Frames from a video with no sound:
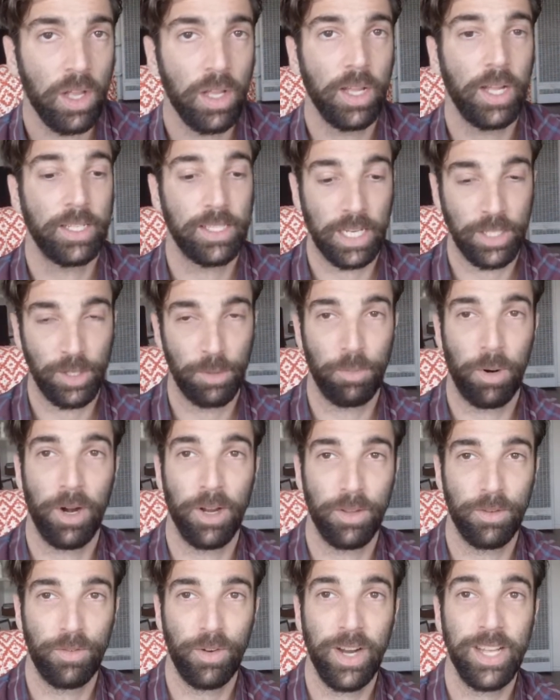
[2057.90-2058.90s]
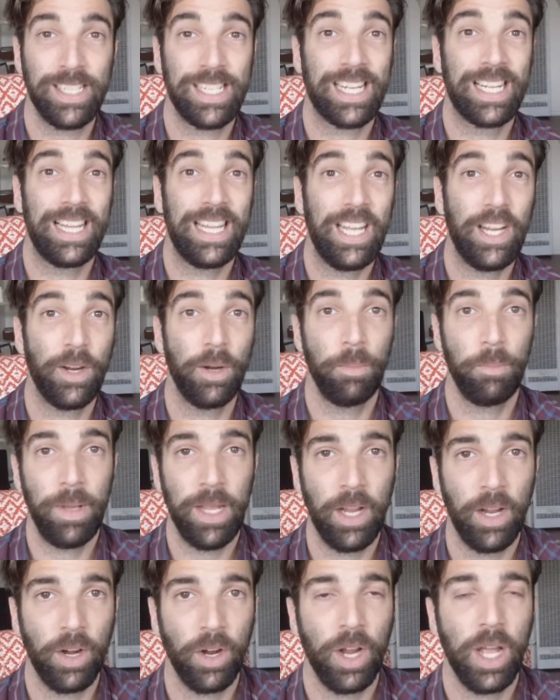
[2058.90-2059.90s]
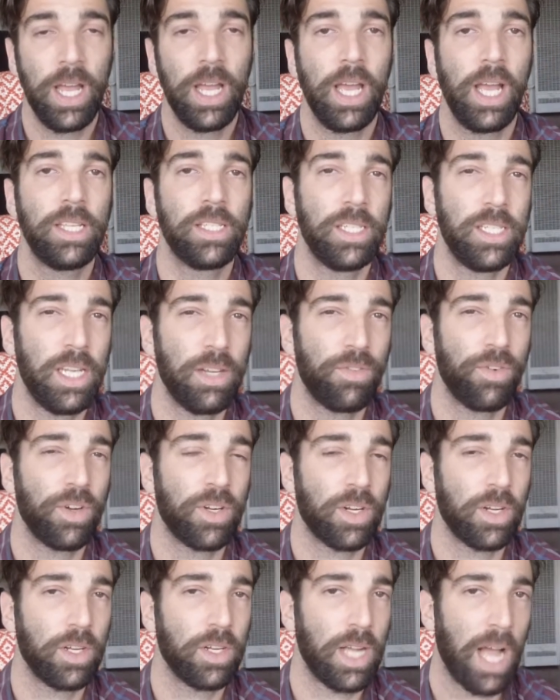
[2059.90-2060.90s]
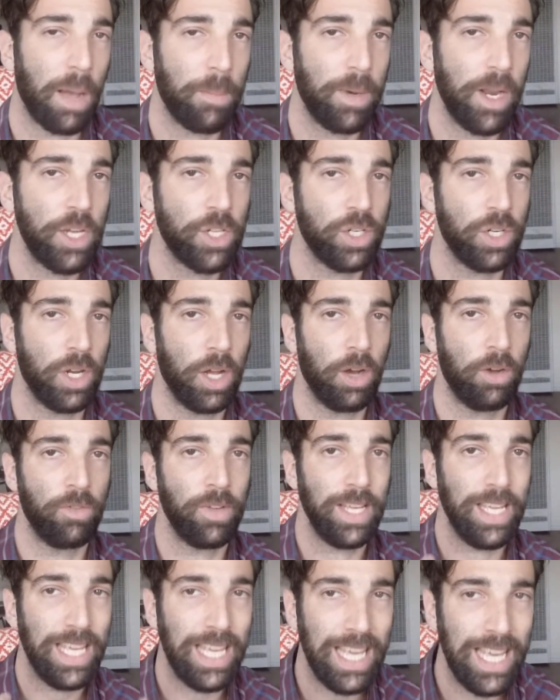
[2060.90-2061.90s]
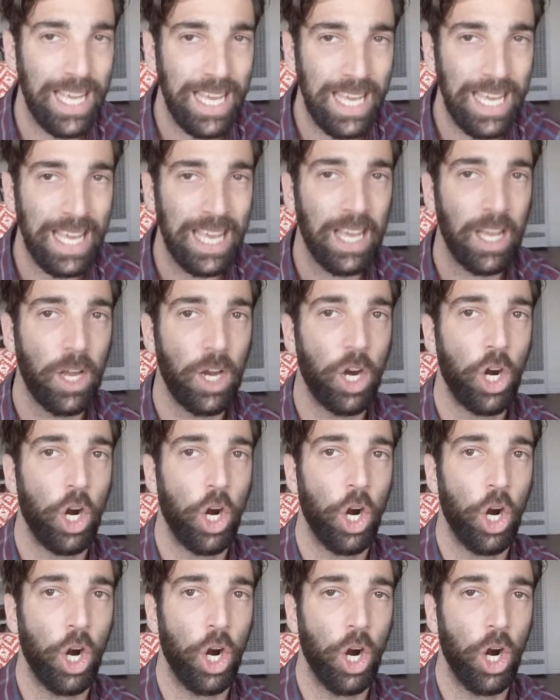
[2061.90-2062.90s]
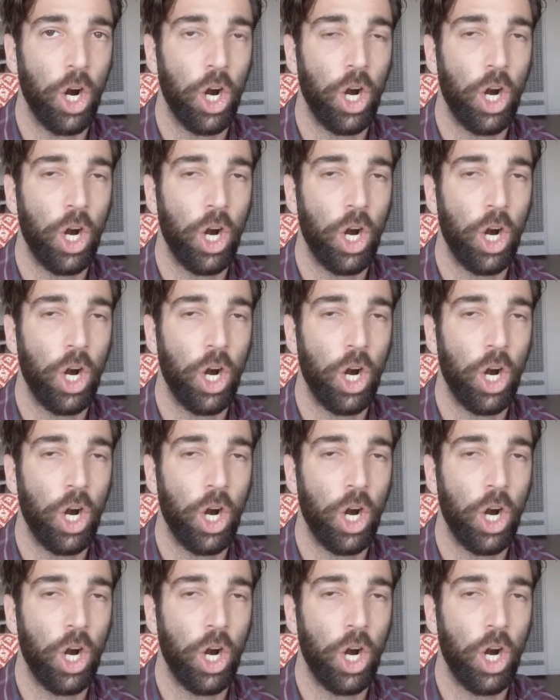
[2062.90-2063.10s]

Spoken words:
it's actually part of the phrase. Clear beer is a different combination of ear.